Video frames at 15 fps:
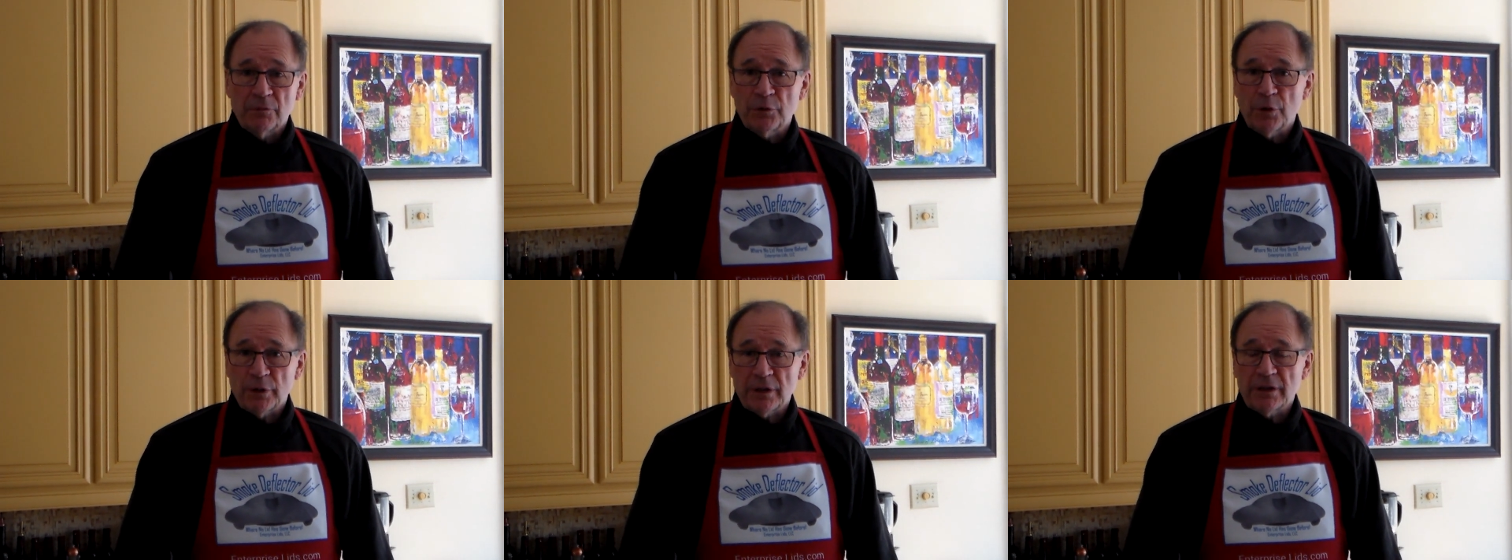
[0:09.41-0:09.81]

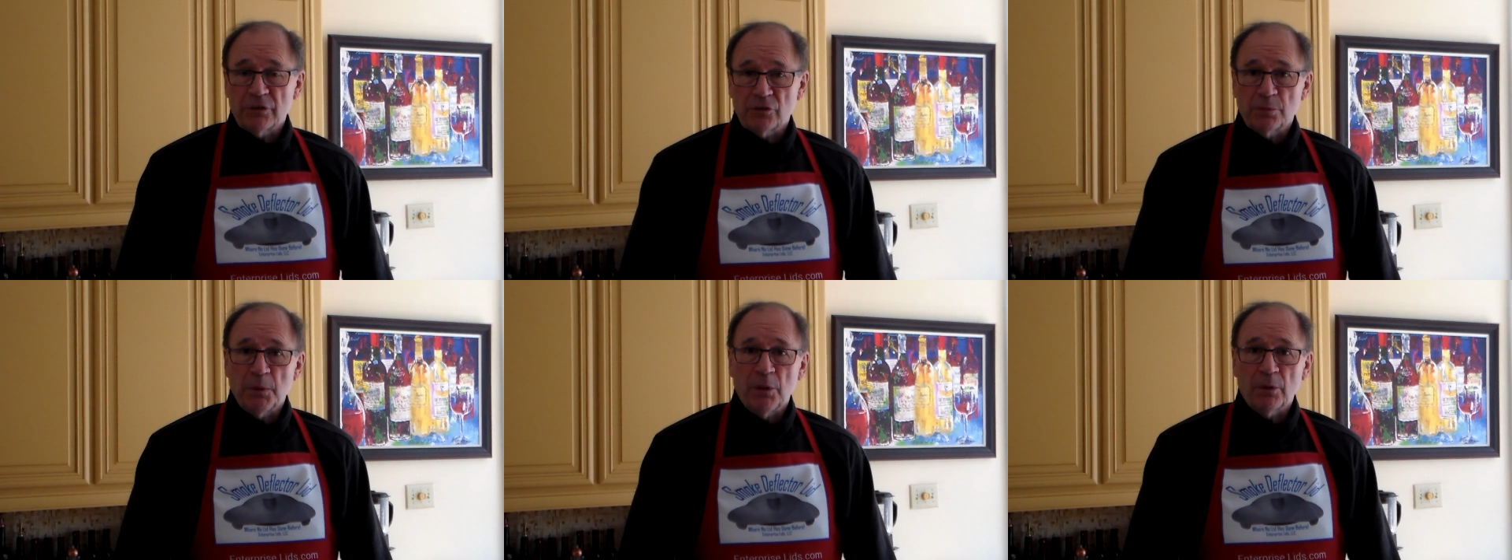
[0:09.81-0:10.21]

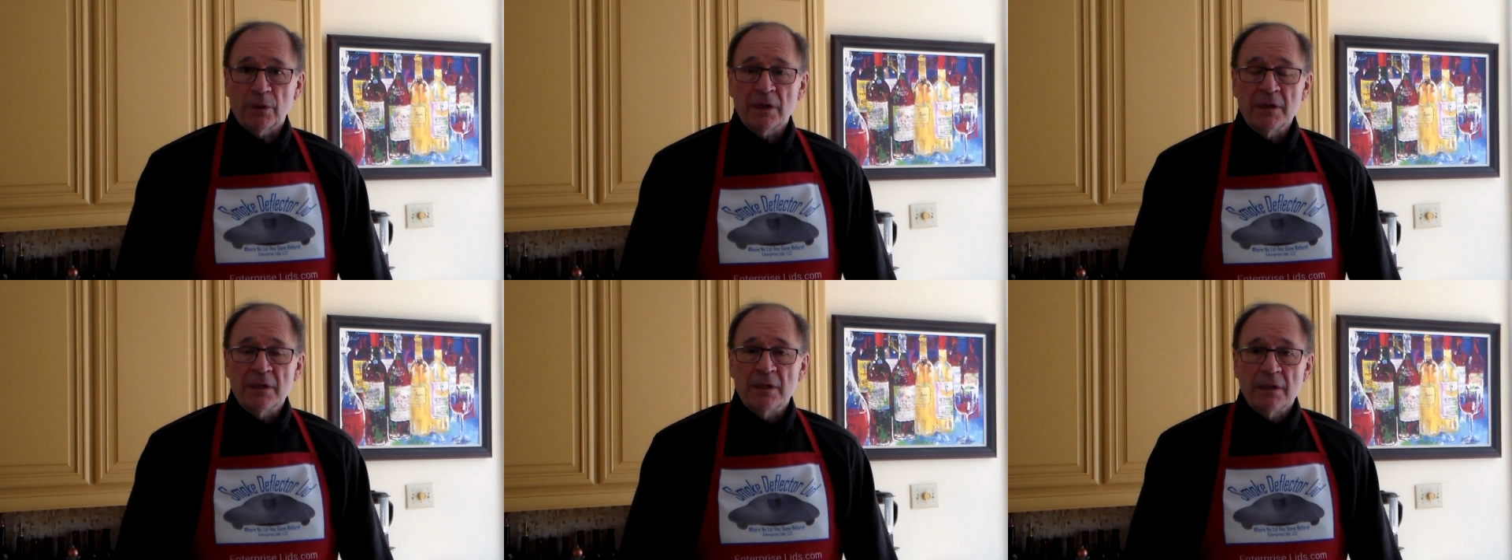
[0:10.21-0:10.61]
cooking
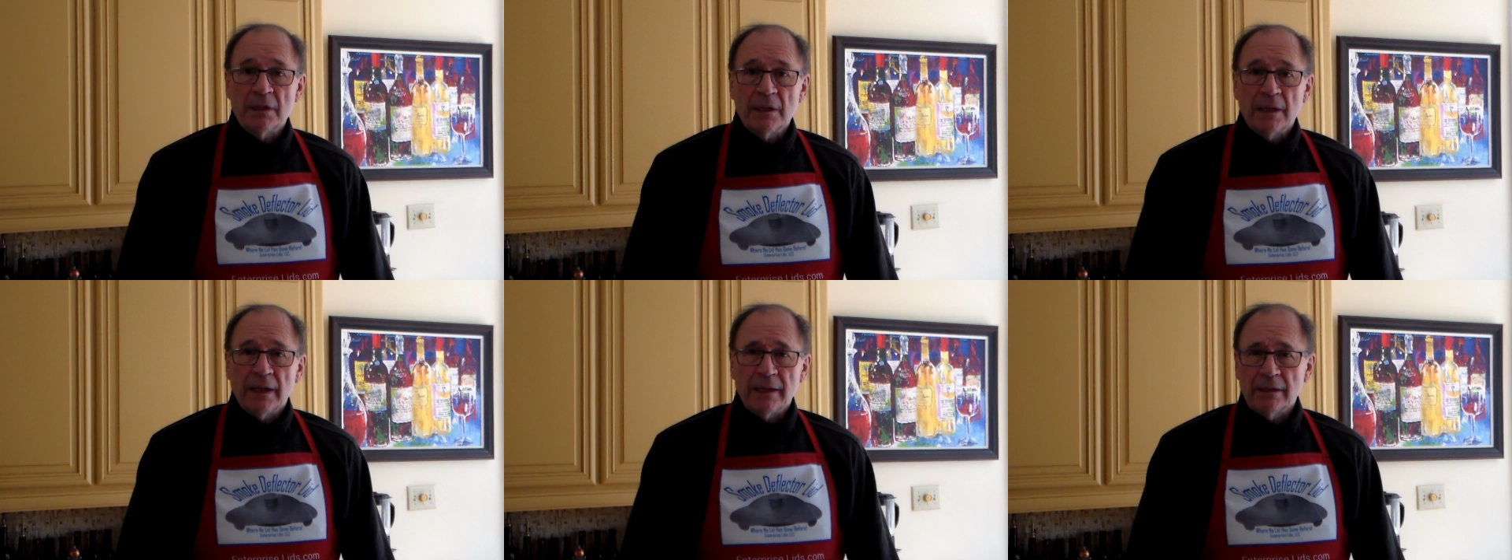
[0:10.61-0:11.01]
smoke.
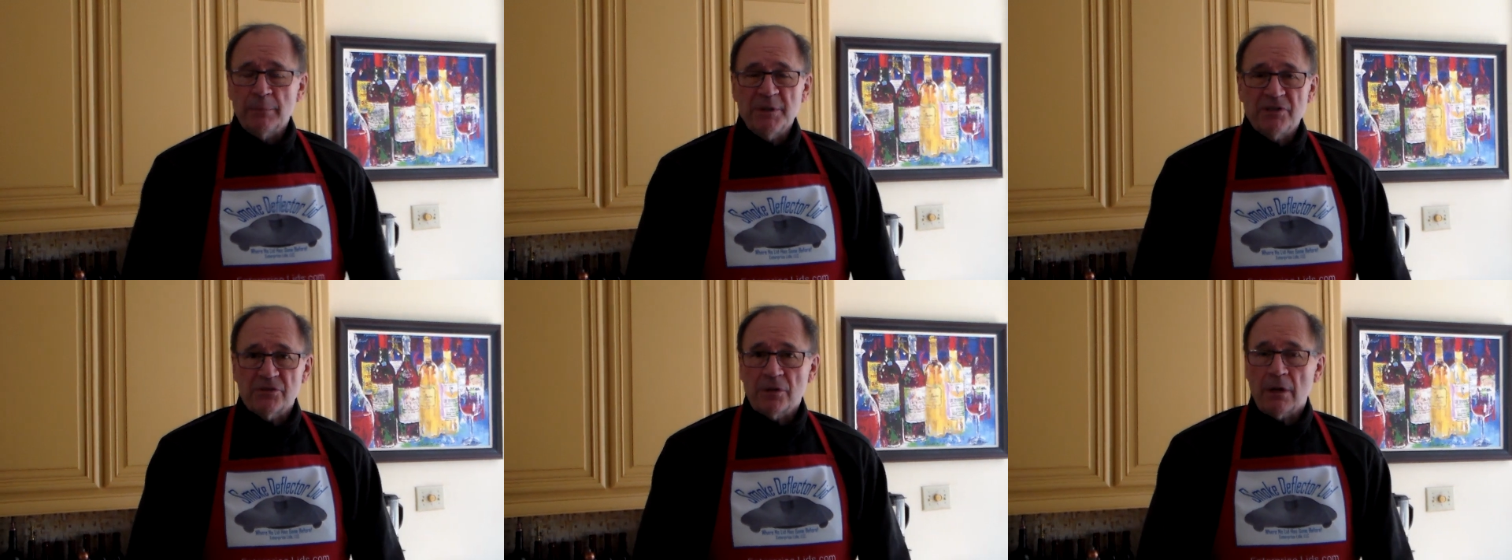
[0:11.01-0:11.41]
And
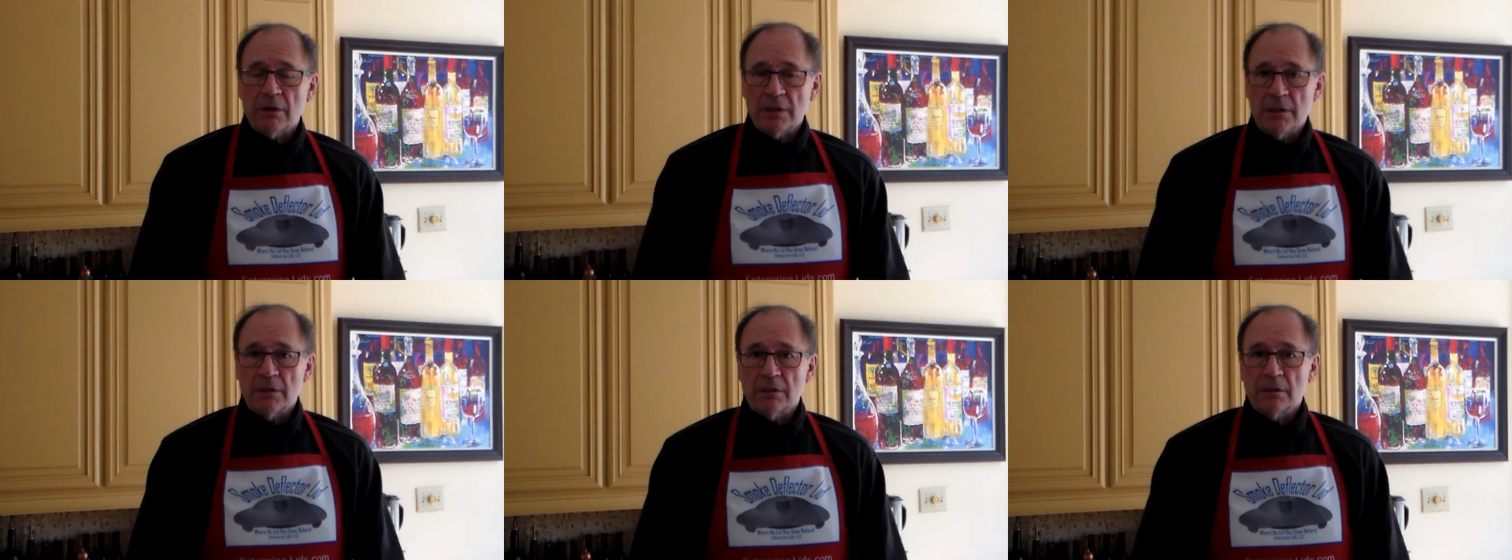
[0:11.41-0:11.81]
let me
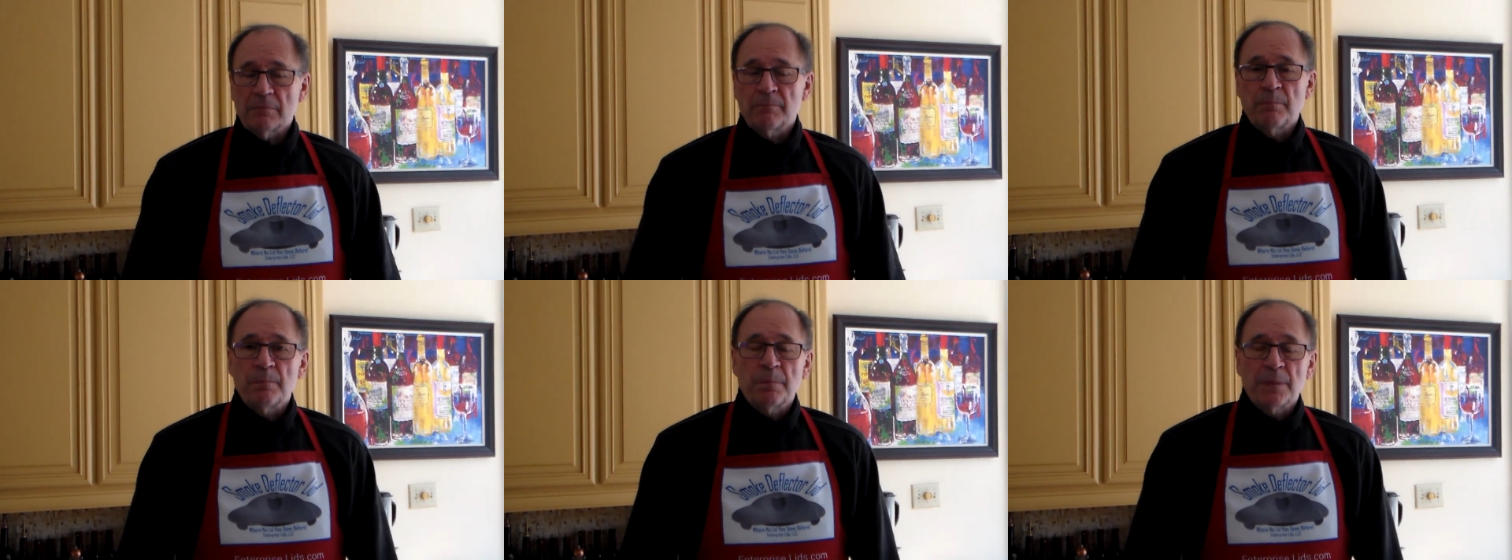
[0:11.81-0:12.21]
start
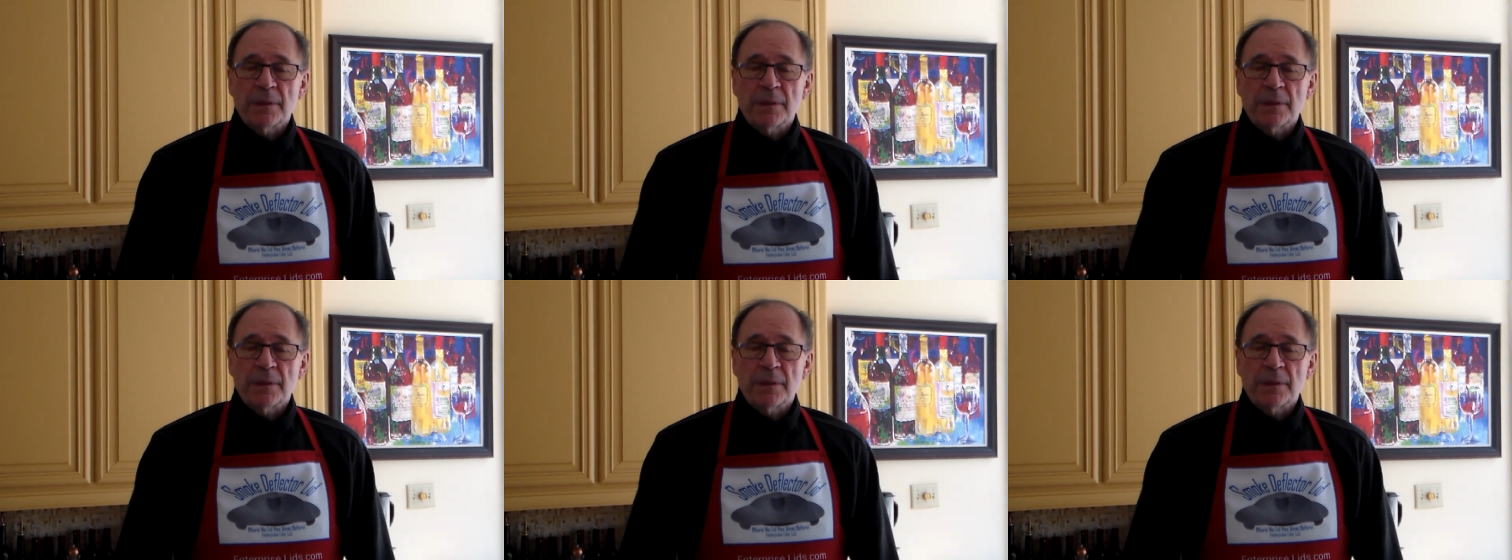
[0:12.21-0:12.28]
here.